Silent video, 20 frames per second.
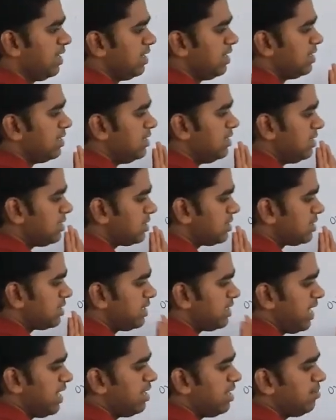
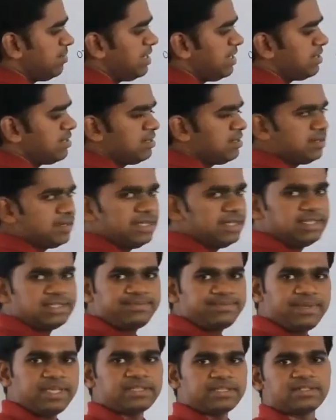this 10 meter is
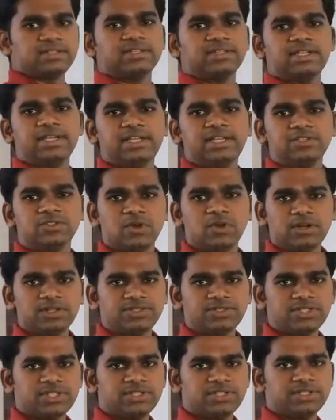fixed, it is
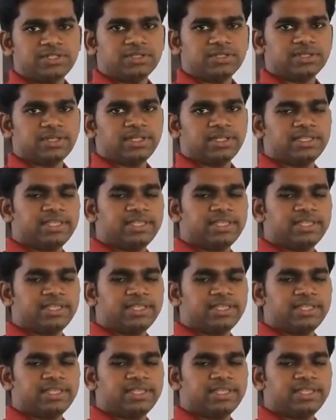not changing.